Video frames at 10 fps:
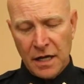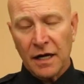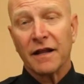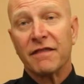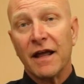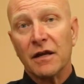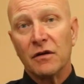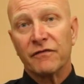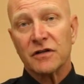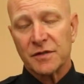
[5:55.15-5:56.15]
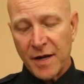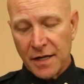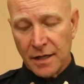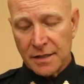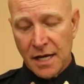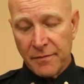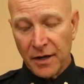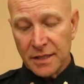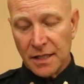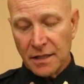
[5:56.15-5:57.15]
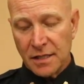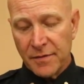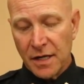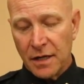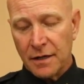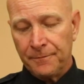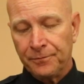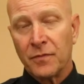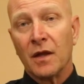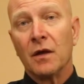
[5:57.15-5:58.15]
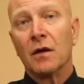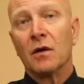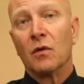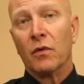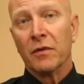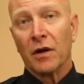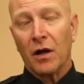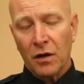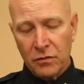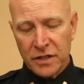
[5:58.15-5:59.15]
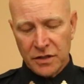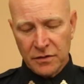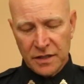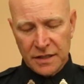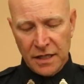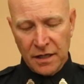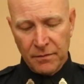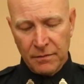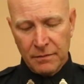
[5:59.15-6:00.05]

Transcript: And I thank you for spending time listening to me. We will always do the same.